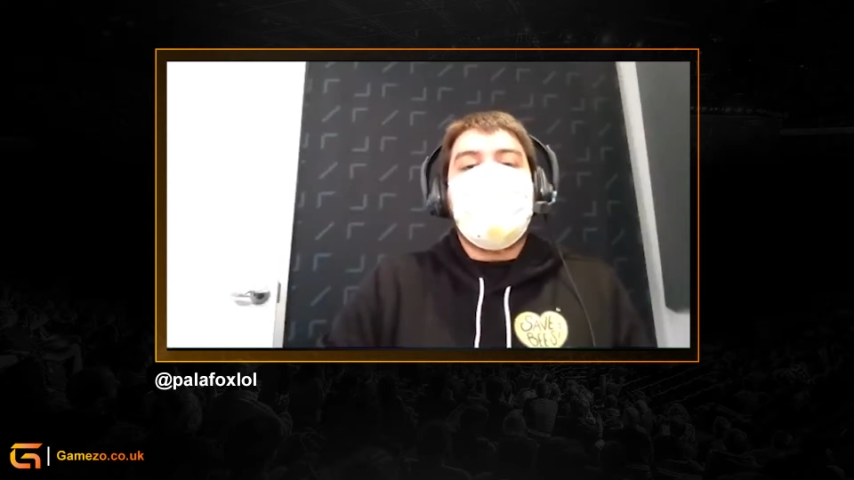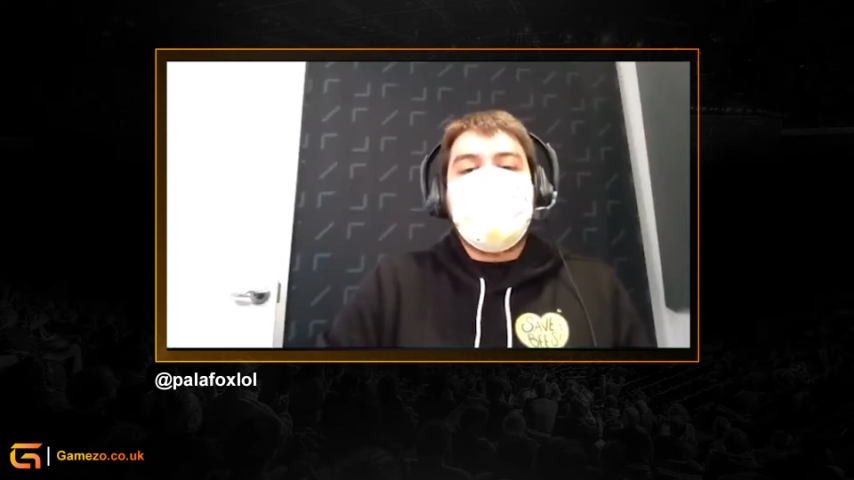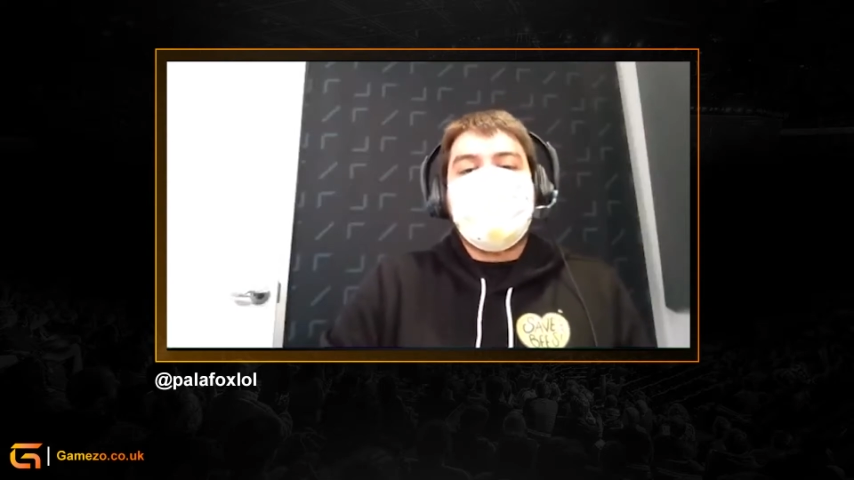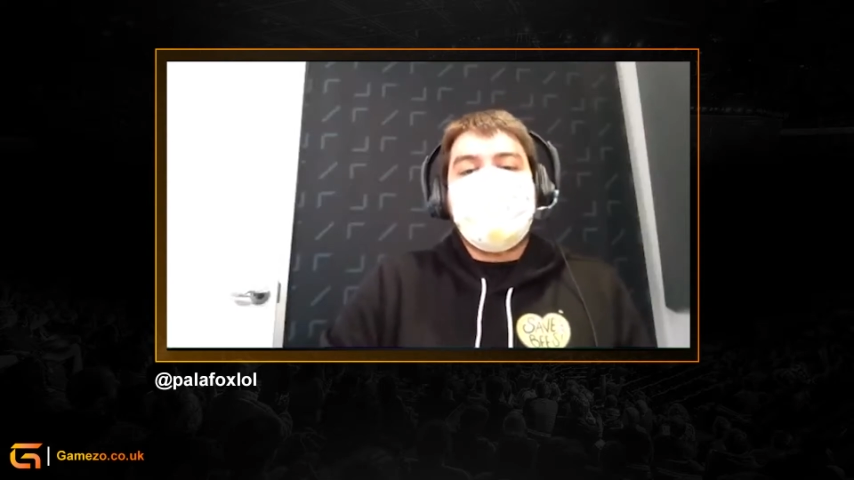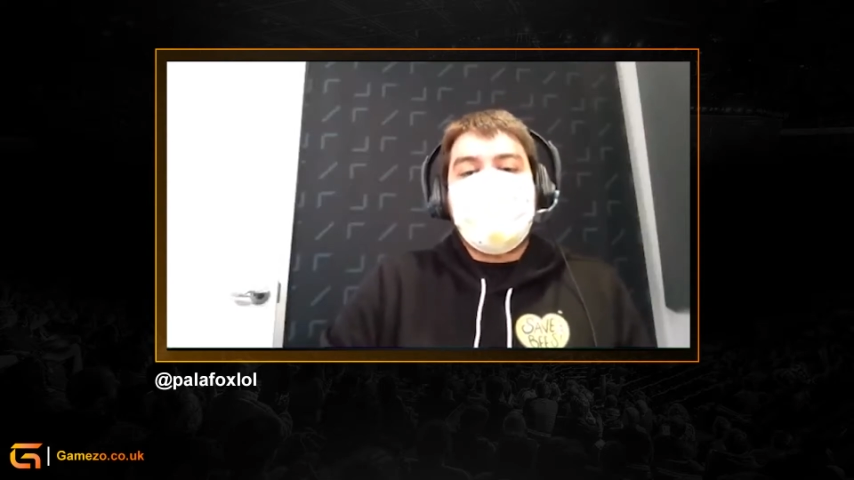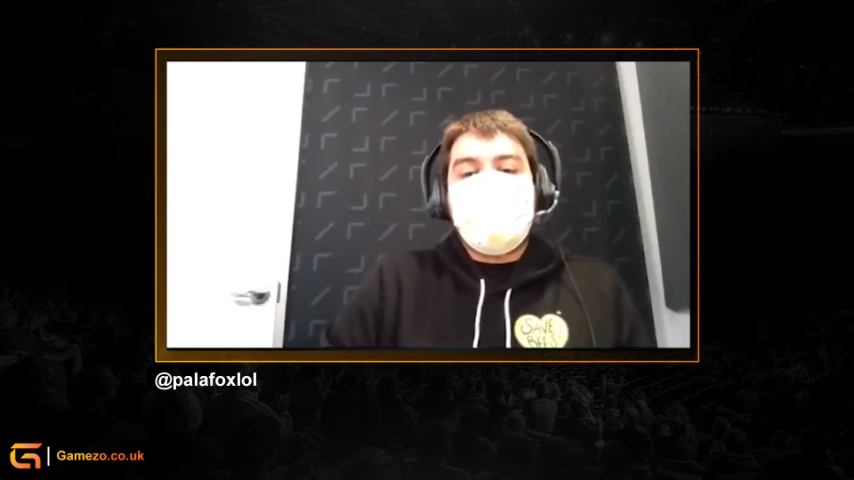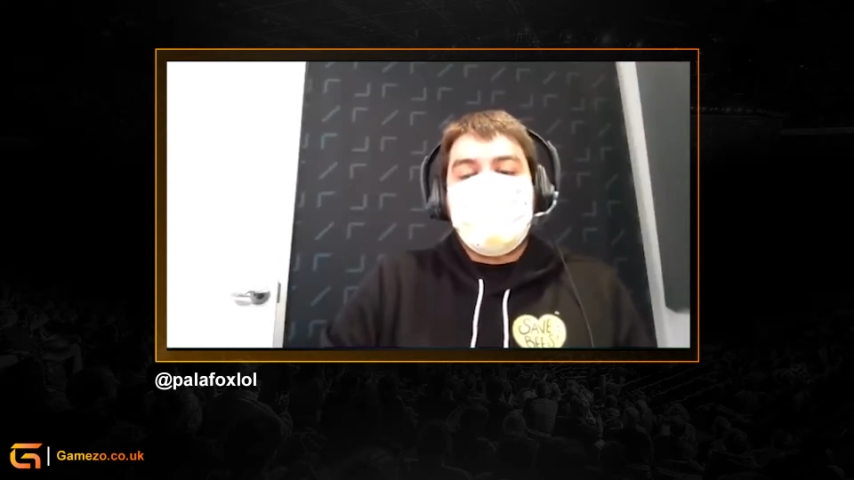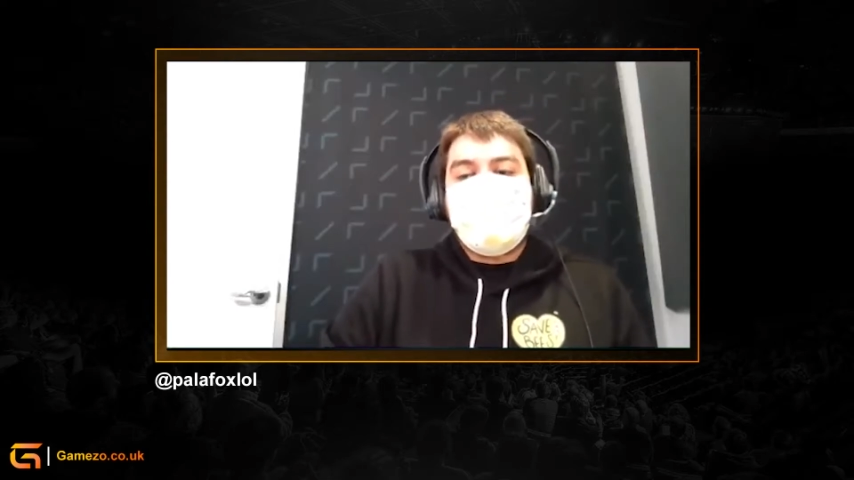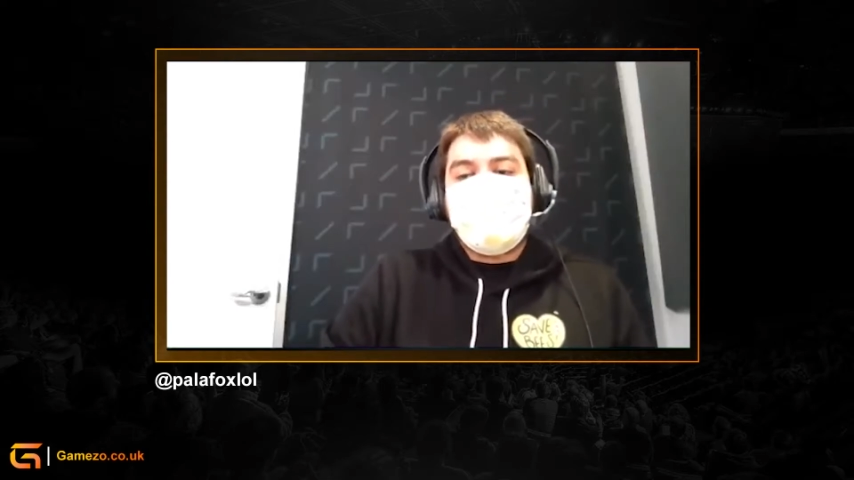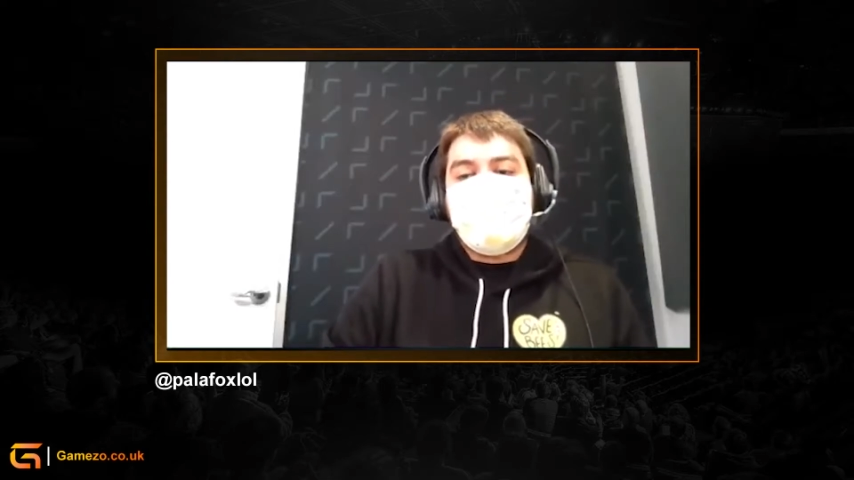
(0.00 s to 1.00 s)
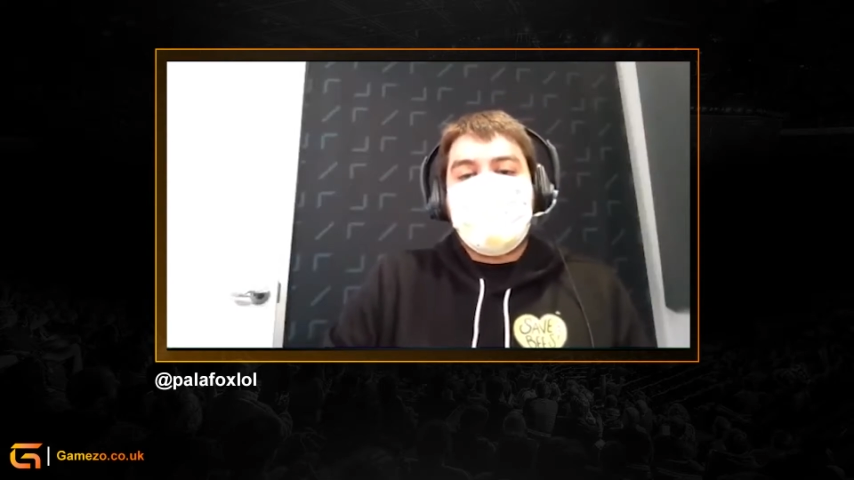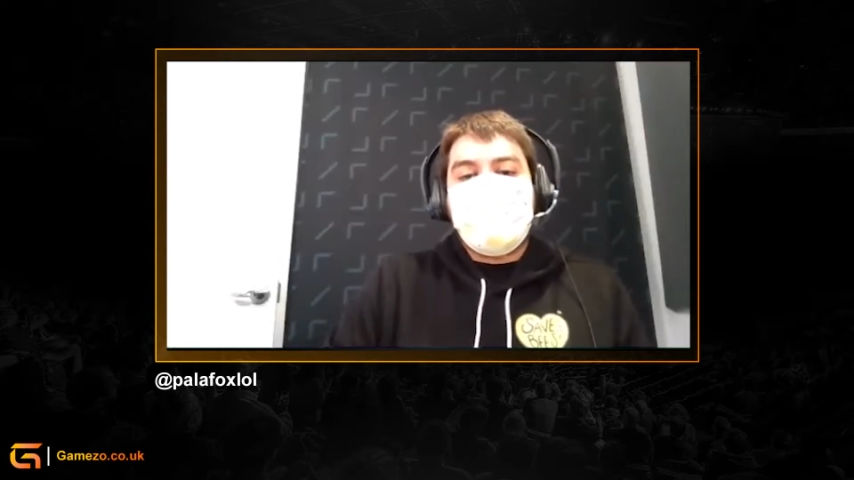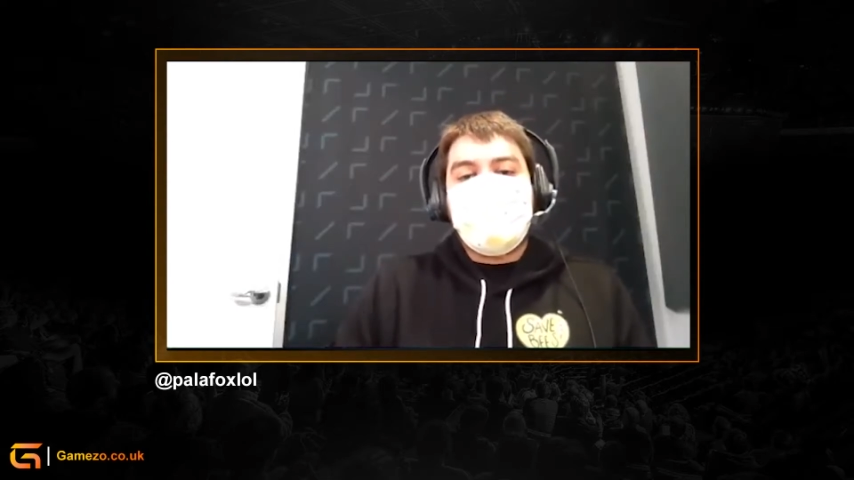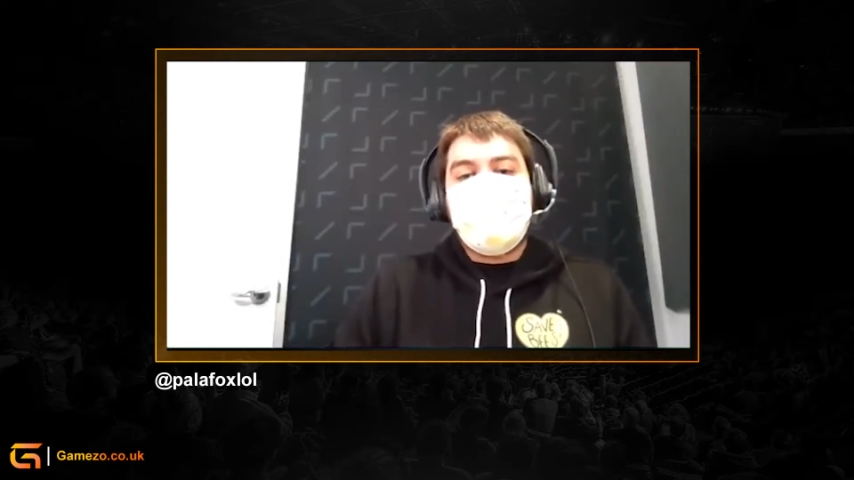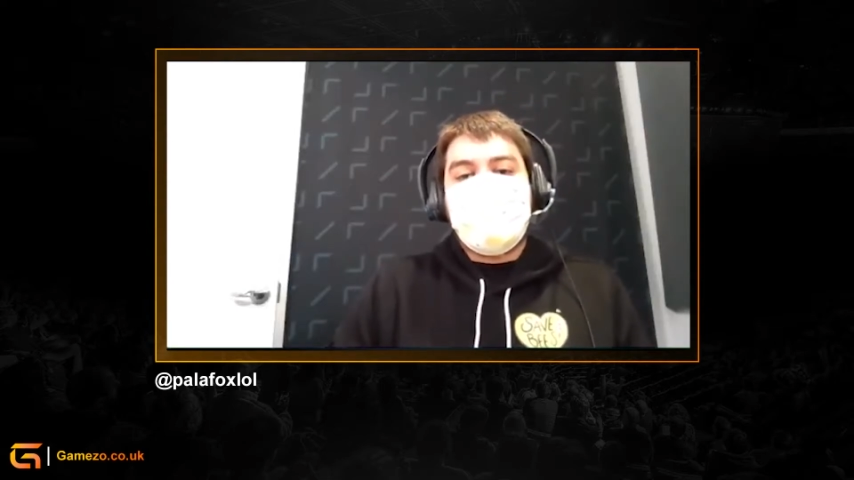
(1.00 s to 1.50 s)
And yeah, I guess
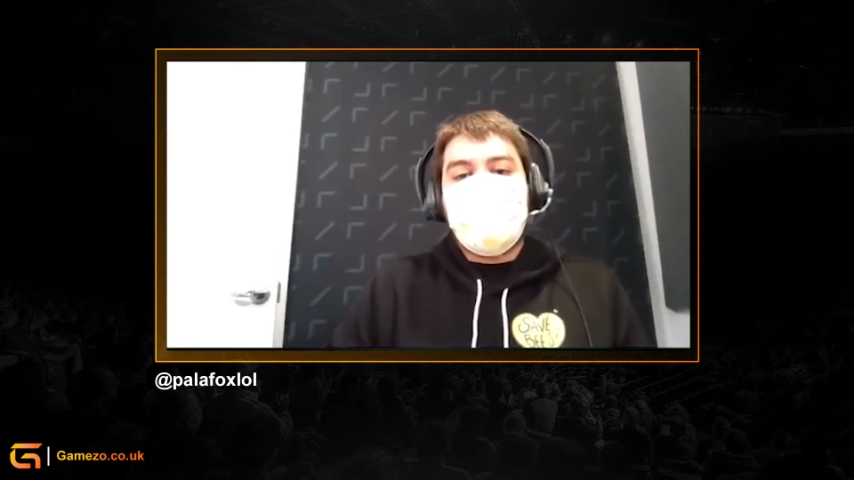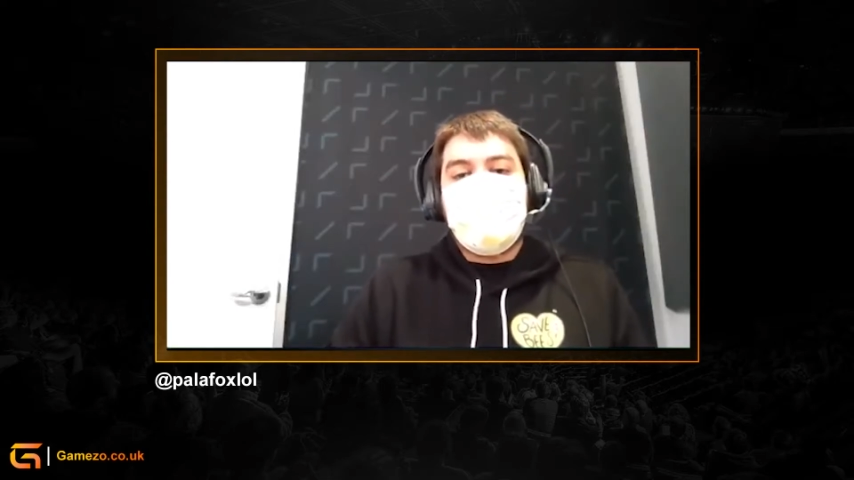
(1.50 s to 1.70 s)
we ended up